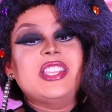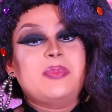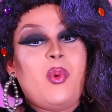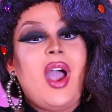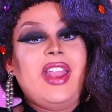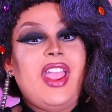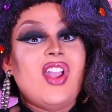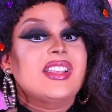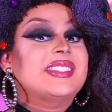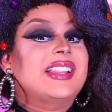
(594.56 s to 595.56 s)
this Moana
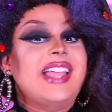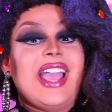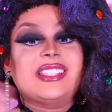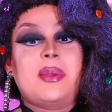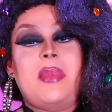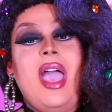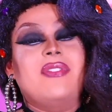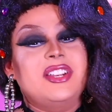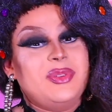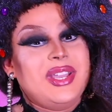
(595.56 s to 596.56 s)
hair because it's the last time I'm
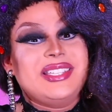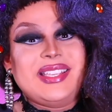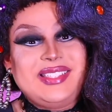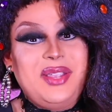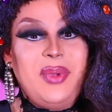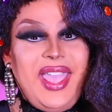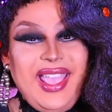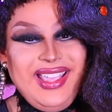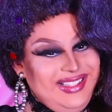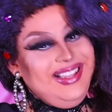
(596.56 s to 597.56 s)
ever doing a Disney
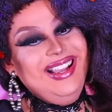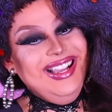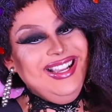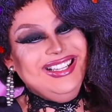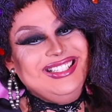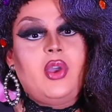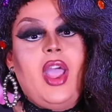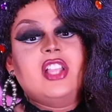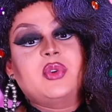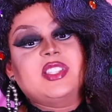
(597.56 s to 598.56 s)
wig. Now
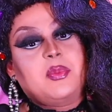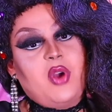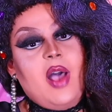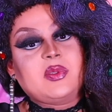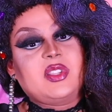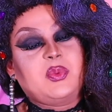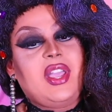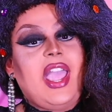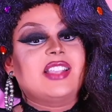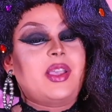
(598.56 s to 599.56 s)
I addressed the problems with this
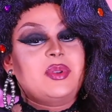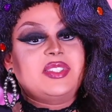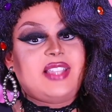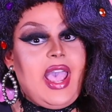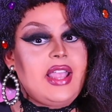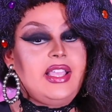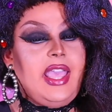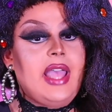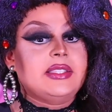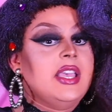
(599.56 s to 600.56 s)
wig as I was styling
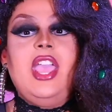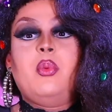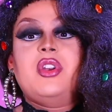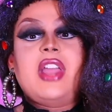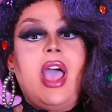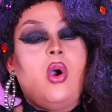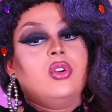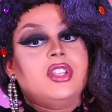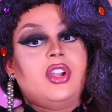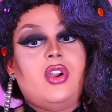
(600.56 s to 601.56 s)
it. It would not
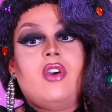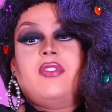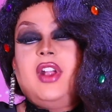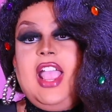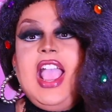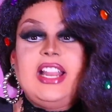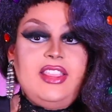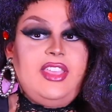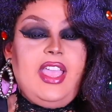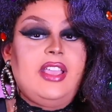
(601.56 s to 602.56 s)
hold a curl for
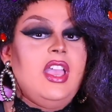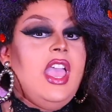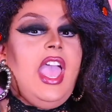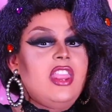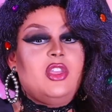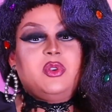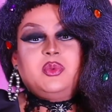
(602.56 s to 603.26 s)
anything, and there